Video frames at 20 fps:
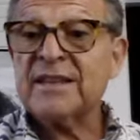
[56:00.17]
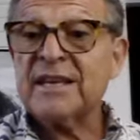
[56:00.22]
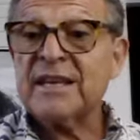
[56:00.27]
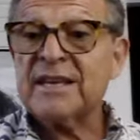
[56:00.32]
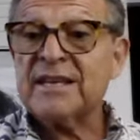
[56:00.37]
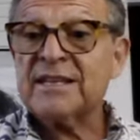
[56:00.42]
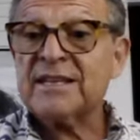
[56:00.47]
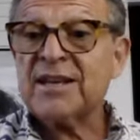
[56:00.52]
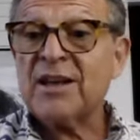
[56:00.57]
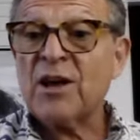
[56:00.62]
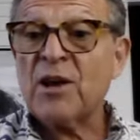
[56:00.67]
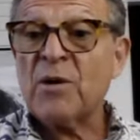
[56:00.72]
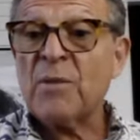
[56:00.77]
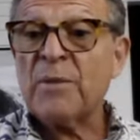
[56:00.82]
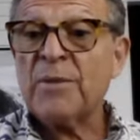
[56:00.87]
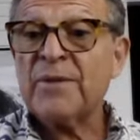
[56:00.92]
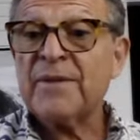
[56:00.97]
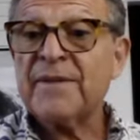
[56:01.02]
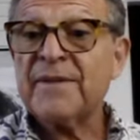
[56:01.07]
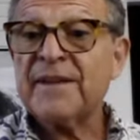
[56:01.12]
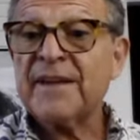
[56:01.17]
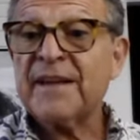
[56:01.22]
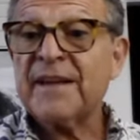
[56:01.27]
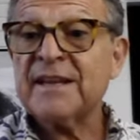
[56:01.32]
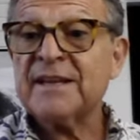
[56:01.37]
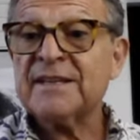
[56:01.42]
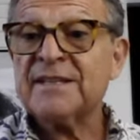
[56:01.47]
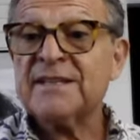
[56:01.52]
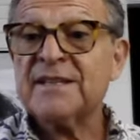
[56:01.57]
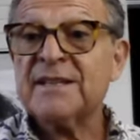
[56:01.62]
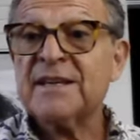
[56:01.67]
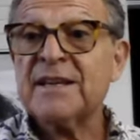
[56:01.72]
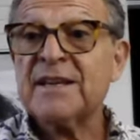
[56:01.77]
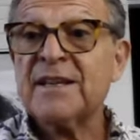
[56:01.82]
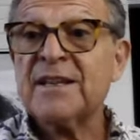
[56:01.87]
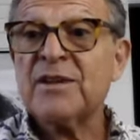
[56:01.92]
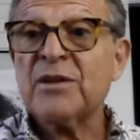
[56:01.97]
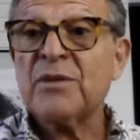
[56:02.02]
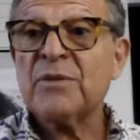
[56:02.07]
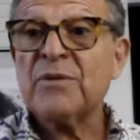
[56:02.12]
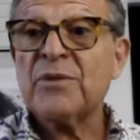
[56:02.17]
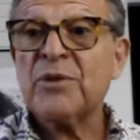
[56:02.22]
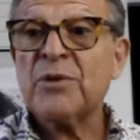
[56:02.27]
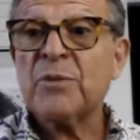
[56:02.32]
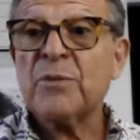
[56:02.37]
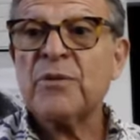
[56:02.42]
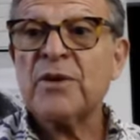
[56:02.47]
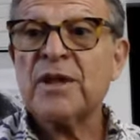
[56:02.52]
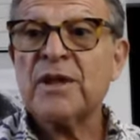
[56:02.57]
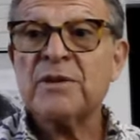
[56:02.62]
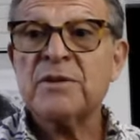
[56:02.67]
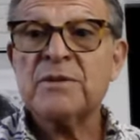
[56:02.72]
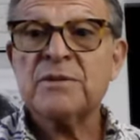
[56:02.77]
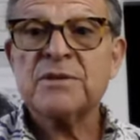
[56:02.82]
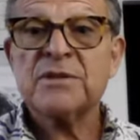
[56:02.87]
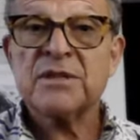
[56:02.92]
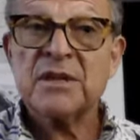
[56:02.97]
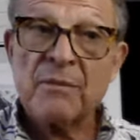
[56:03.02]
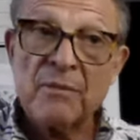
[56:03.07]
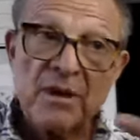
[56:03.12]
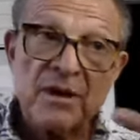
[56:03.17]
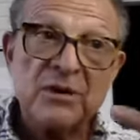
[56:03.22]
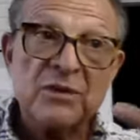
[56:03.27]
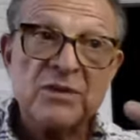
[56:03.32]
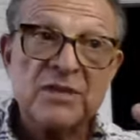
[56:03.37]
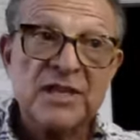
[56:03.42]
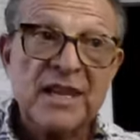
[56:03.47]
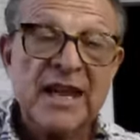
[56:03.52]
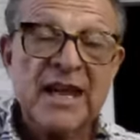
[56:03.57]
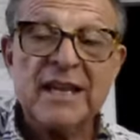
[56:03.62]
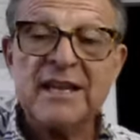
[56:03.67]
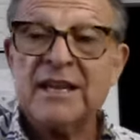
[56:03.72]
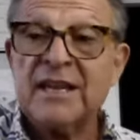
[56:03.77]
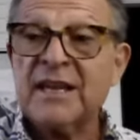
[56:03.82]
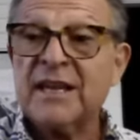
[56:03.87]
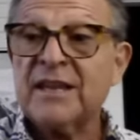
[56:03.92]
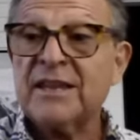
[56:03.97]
these help, and they'll bring you some understanding,